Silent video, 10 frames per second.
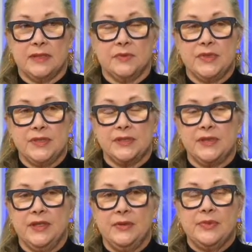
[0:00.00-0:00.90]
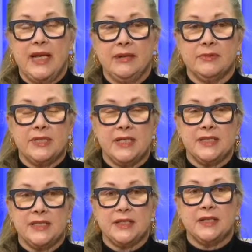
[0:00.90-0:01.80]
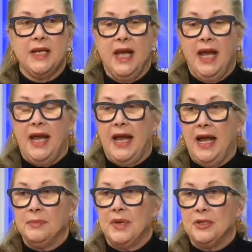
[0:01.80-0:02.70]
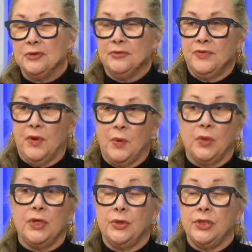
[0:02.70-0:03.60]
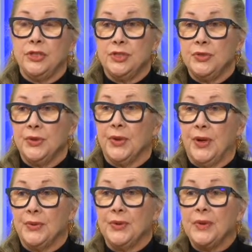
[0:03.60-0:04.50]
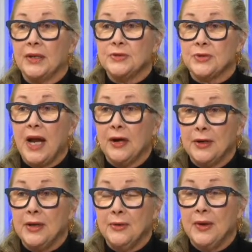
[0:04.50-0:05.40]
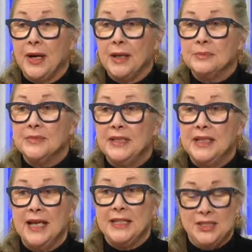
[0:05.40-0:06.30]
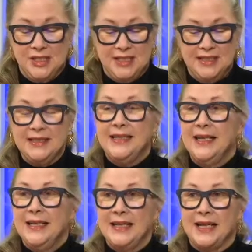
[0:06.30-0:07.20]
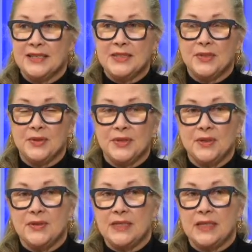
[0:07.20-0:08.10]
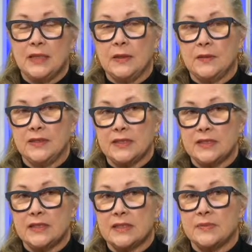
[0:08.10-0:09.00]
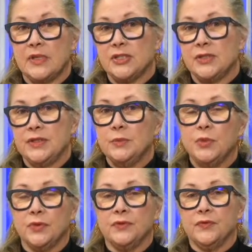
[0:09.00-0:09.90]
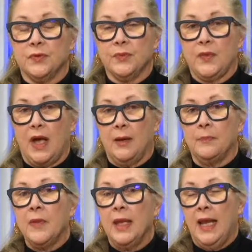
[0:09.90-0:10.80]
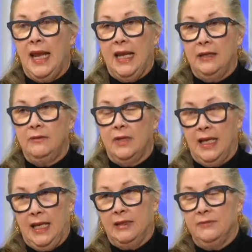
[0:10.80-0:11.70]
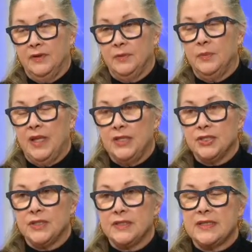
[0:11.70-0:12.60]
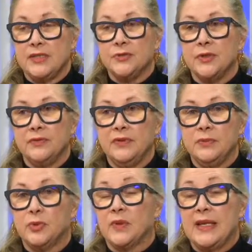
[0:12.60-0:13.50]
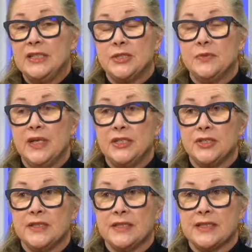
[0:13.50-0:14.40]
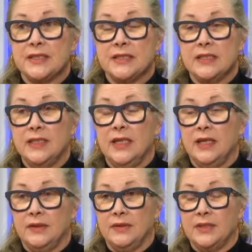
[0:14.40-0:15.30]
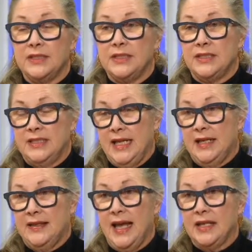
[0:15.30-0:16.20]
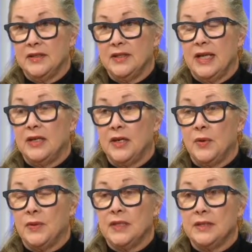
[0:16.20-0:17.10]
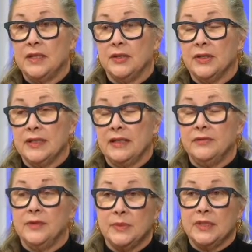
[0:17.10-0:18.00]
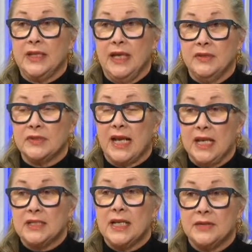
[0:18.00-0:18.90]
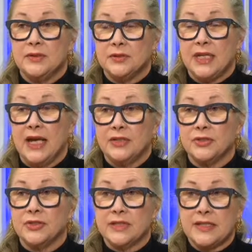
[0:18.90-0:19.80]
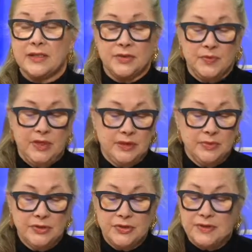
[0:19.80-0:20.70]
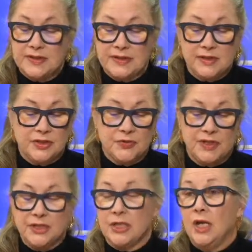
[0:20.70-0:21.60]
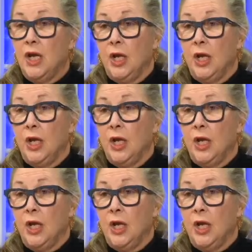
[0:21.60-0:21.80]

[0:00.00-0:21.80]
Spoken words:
Recently, they've been advertising an app on your phone where you can do your own electrocardiogram, EKG. So you'll know. And this is especially important for AFib patients, atrial fibrillation patients can take that, and they know that they're in AFib and they have to contact their doctor because that could be an emergency situation.